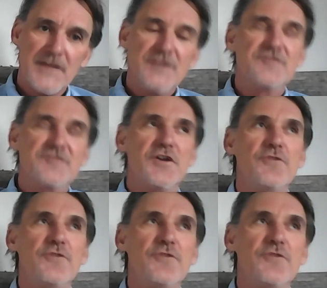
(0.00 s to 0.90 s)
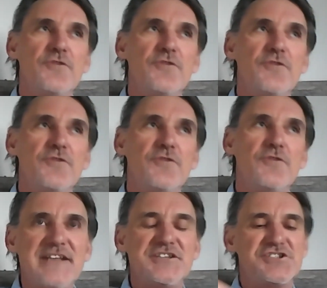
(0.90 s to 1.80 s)
So their
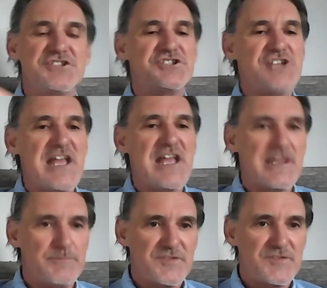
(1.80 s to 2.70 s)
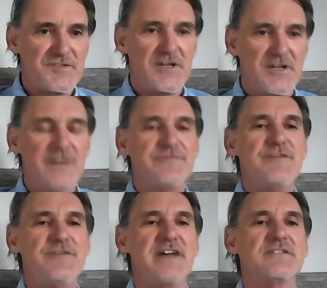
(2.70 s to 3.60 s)
body shapes
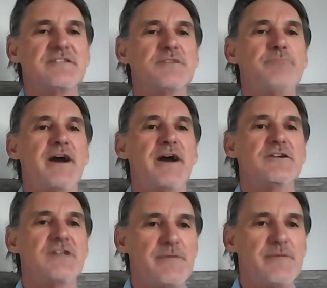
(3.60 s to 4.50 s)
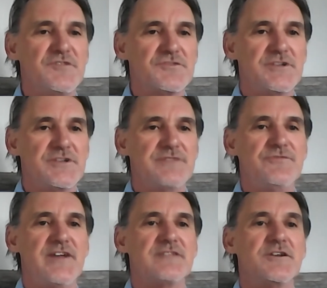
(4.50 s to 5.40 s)
affect their biochemistry,
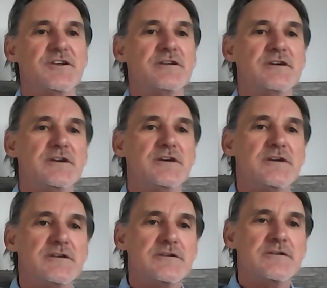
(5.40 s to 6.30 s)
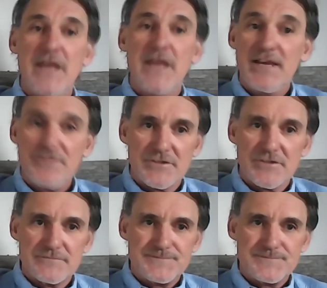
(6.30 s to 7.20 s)
affect their behavior,
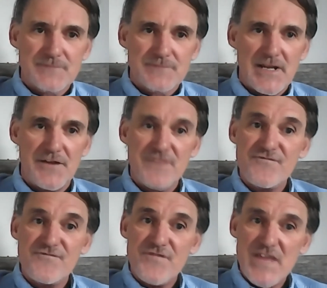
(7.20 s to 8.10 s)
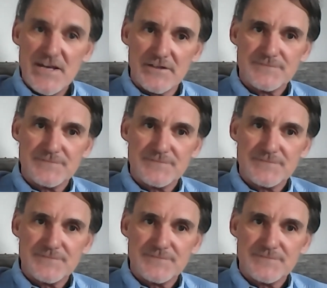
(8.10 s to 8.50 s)
how they feel.